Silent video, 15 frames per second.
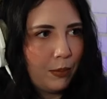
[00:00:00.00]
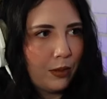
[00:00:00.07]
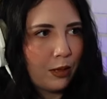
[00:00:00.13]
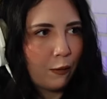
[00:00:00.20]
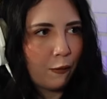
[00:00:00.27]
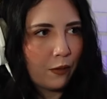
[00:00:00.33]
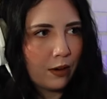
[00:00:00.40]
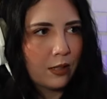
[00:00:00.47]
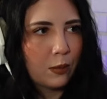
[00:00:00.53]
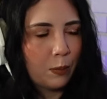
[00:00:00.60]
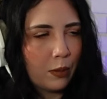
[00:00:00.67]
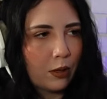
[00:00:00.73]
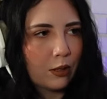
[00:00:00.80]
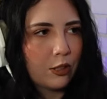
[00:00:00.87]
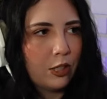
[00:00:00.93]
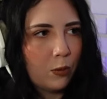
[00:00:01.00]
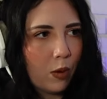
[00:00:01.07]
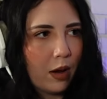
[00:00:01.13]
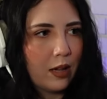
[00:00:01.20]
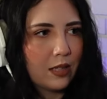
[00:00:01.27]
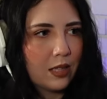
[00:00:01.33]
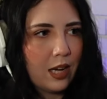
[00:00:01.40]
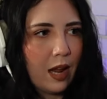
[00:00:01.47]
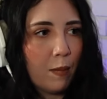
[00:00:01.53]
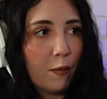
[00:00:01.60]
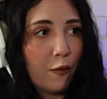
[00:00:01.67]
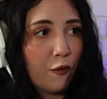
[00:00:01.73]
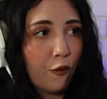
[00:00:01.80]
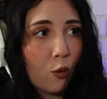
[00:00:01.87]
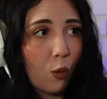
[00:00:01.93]
But the first book she wanted to name
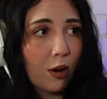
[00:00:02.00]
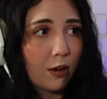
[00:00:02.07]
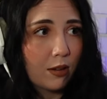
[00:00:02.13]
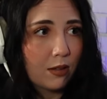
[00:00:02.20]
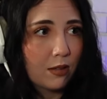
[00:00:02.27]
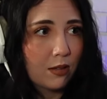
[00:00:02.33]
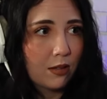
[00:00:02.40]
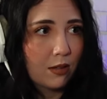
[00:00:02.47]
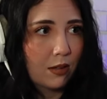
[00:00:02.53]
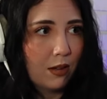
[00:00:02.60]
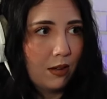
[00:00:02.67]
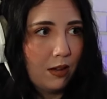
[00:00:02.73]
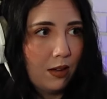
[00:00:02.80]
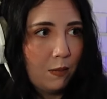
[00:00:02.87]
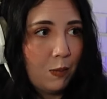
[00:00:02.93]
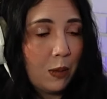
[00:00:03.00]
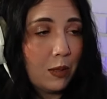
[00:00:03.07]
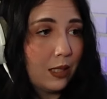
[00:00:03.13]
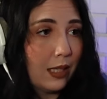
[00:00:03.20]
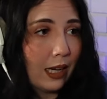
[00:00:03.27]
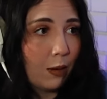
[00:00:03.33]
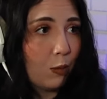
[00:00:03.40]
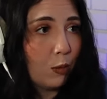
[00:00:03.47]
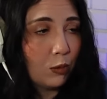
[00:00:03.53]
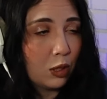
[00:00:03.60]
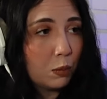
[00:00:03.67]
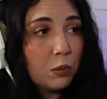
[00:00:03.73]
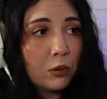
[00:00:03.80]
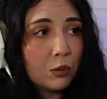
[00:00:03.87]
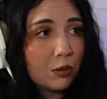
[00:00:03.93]
Forks. Maybe the second one was
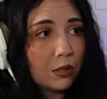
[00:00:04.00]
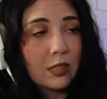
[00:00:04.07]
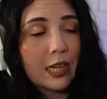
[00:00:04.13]
Spoons.